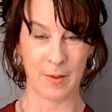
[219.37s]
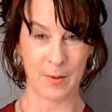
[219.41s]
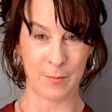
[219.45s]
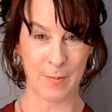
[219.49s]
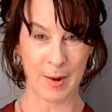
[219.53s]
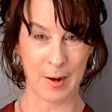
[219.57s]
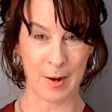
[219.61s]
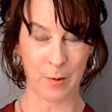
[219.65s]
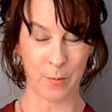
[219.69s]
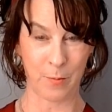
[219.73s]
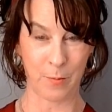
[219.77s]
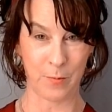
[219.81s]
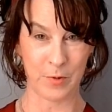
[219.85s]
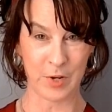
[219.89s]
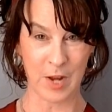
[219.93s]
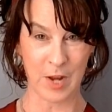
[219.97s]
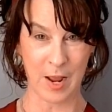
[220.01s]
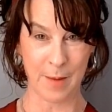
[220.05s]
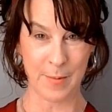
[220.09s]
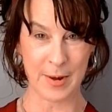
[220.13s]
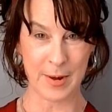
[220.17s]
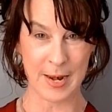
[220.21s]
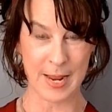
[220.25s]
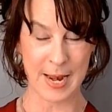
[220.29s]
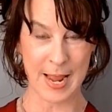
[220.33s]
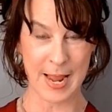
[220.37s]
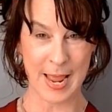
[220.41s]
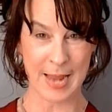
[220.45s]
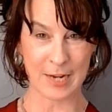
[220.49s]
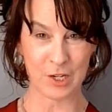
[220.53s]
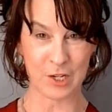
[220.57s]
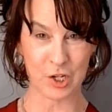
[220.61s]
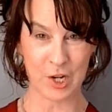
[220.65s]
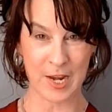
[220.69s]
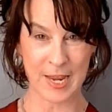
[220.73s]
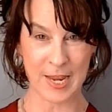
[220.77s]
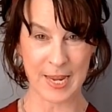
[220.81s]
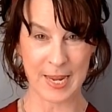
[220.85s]
My dominant
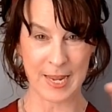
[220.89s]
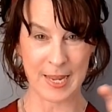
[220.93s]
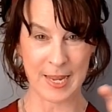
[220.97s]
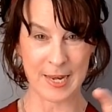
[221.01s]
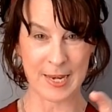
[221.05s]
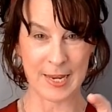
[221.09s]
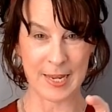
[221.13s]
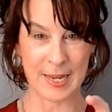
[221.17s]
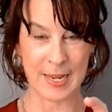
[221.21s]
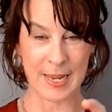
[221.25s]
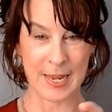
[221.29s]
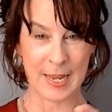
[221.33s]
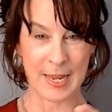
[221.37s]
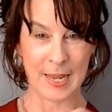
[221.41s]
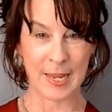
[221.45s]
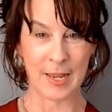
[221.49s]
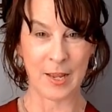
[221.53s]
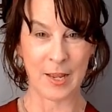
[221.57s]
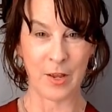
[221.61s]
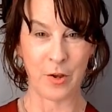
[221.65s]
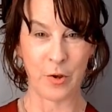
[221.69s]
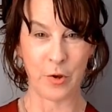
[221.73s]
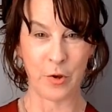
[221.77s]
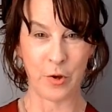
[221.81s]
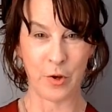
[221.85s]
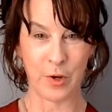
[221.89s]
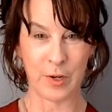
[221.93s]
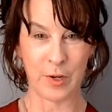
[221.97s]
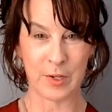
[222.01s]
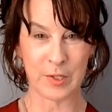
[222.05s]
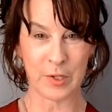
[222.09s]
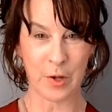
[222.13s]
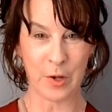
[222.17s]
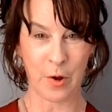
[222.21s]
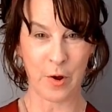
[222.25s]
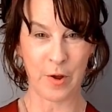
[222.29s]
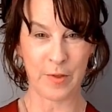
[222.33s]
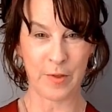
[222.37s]
action hand
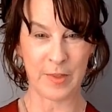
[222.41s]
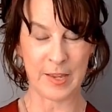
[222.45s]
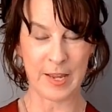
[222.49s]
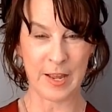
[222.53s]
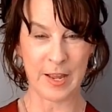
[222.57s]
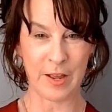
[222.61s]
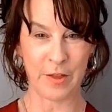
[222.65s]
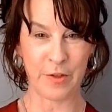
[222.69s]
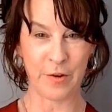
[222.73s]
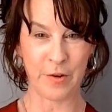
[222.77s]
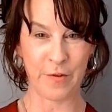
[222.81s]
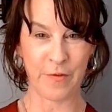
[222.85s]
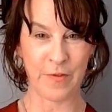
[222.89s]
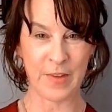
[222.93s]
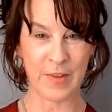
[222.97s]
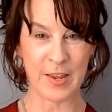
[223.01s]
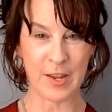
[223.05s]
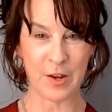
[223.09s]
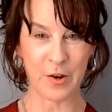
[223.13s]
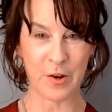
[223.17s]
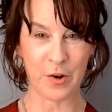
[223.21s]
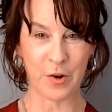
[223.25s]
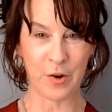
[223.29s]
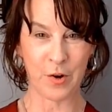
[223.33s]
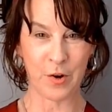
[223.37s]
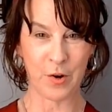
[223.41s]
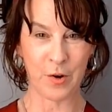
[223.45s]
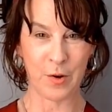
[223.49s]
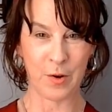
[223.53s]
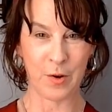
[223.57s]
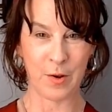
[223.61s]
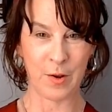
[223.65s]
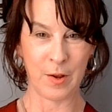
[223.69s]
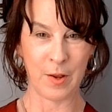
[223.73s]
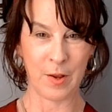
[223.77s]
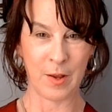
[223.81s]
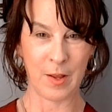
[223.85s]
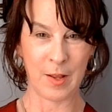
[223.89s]
hooks on the other finger.
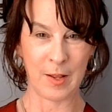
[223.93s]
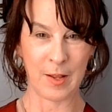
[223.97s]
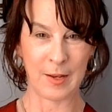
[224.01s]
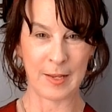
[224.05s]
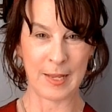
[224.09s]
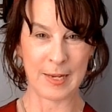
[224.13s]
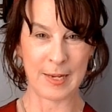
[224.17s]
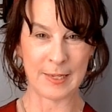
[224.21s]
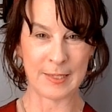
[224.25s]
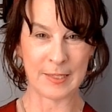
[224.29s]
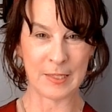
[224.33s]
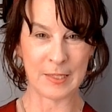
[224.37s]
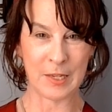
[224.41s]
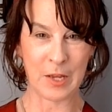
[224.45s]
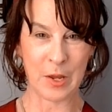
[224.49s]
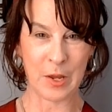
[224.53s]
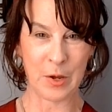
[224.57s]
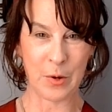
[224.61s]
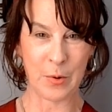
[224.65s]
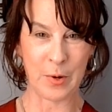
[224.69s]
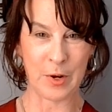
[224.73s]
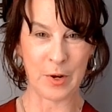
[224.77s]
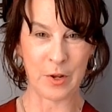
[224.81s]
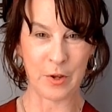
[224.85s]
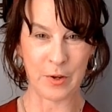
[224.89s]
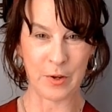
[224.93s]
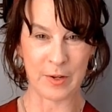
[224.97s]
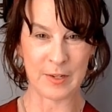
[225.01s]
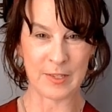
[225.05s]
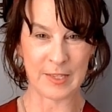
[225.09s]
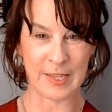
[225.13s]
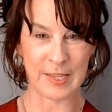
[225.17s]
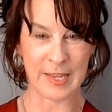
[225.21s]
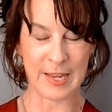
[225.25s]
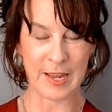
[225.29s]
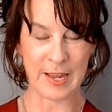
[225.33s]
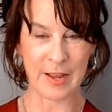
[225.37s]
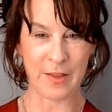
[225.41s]
Let's go, and hooks
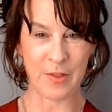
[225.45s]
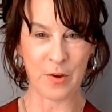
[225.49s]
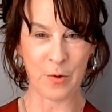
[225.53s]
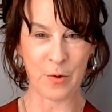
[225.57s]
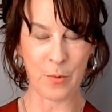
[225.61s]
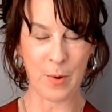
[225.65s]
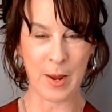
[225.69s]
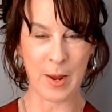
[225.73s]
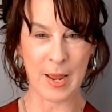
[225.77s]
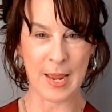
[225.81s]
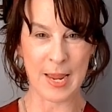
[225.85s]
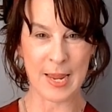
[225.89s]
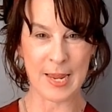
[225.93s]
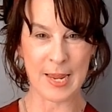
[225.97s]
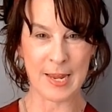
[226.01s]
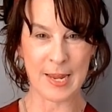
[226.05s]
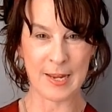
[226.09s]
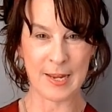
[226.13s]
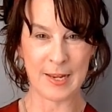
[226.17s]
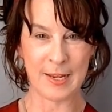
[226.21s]
the other way.